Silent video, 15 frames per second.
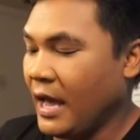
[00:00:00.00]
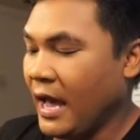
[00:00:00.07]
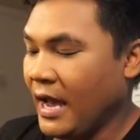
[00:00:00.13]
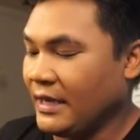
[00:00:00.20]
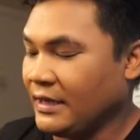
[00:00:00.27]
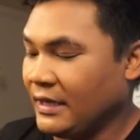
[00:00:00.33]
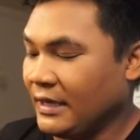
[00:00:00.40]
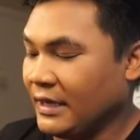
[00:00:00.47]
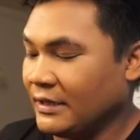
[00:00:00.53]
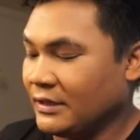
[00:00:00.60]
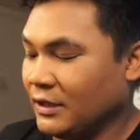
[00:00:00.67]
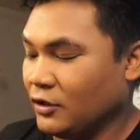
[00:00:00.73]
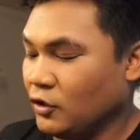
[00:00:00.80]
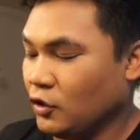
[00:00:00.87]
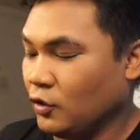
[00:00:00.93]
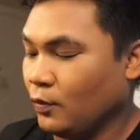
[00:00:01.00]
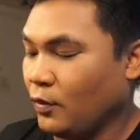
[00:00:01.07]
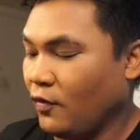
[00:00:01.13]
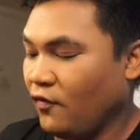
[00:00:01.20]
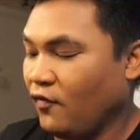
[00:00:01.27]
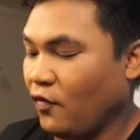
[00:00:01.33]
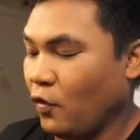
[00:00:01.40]
I think it's a
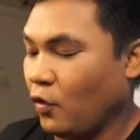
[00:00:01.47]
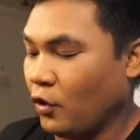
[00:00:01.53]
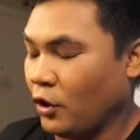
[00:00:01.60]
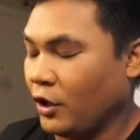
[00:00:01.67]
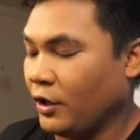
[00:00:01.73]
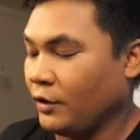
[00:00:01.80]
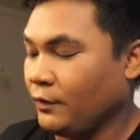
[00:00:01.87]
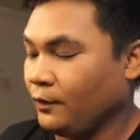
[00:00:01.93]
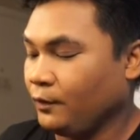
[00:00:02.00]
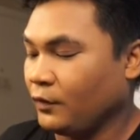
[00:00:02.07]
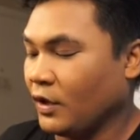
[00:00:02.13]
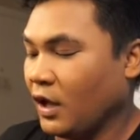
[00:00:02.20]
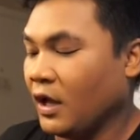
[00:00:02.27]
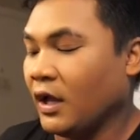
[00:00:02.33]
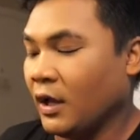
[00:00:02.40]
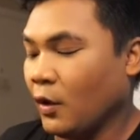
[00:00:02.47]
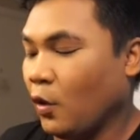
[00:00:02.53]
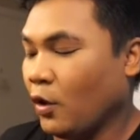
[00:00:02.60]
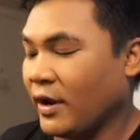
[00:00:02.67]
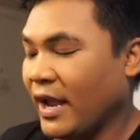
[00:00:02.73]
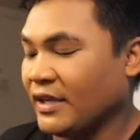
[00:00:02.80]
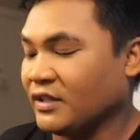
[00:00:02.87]
dupe for
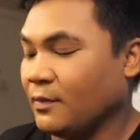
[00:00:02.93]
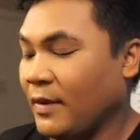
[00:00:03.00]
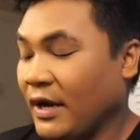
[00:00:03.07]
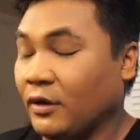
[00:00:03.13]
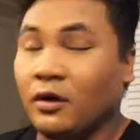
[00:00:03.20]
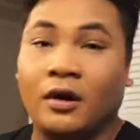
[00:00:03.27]
Orgasm by